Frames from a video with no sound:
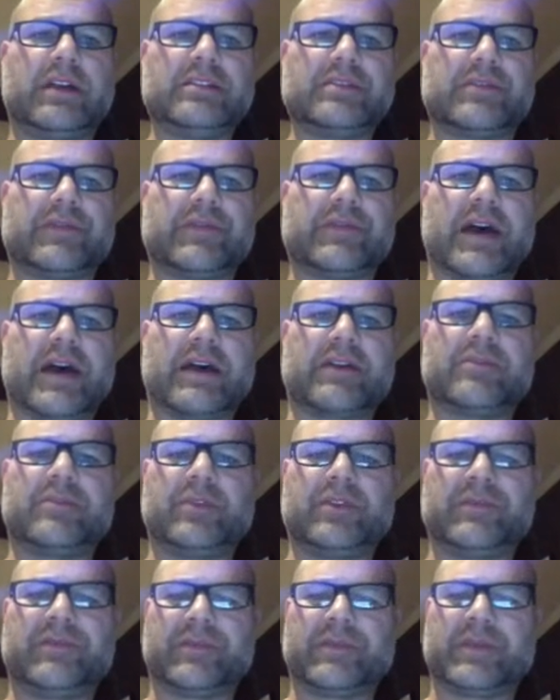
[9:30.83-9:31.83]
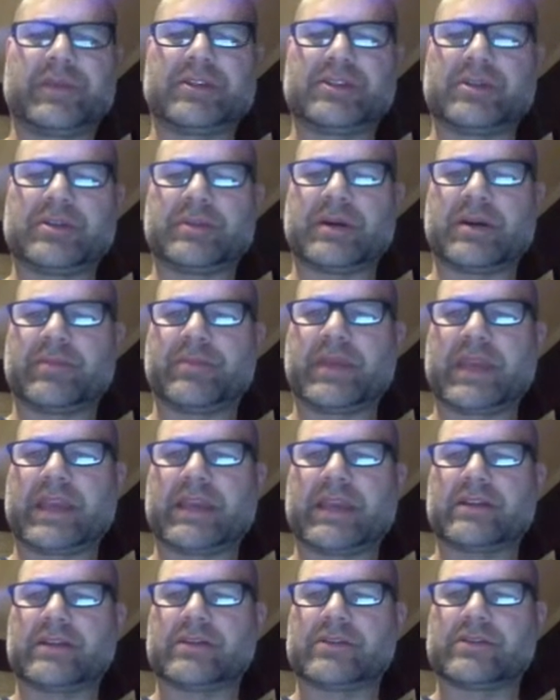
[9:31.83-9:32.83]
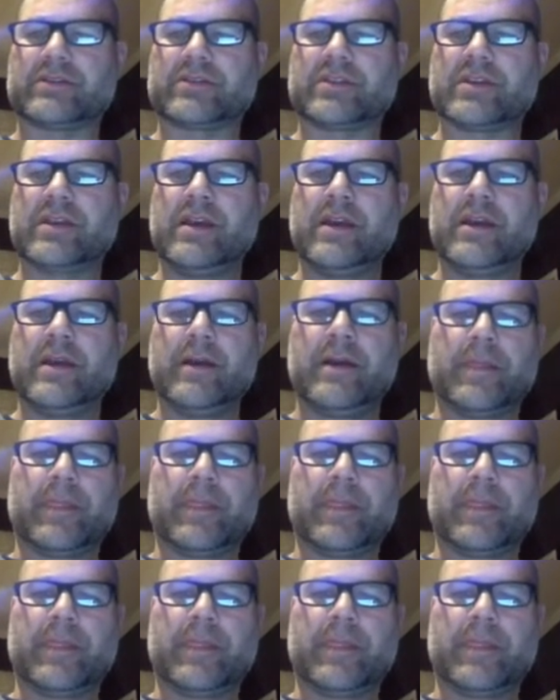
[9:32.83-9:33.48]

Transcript: kinds of valuable information about pandas.